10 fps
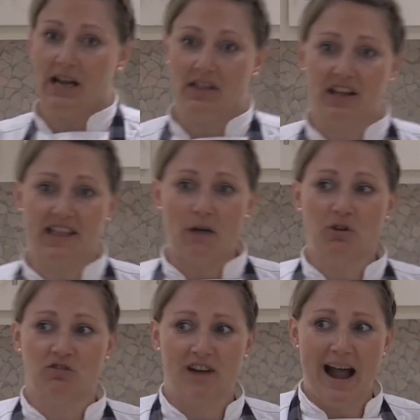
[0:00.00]
I think that
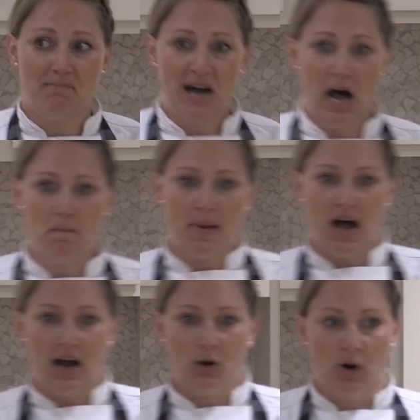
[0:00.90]
will wrap up
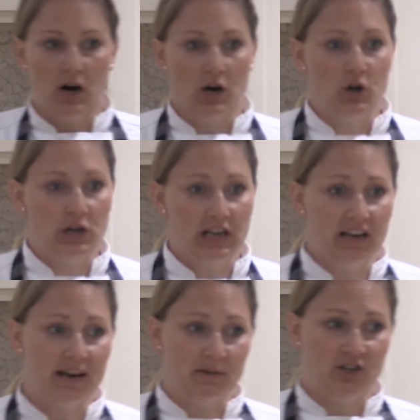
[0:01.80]
our
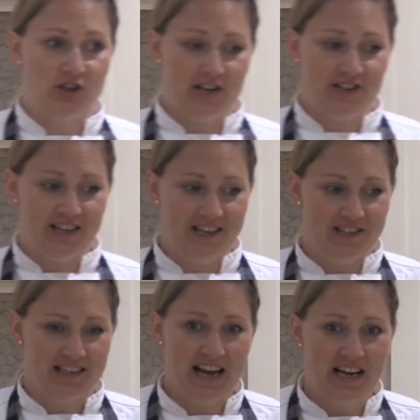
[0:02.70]
cooking demonstration here
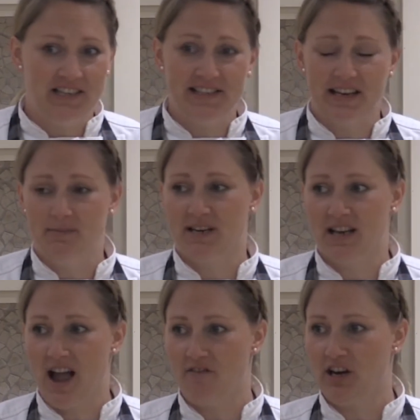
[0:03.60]
today. Does anybody have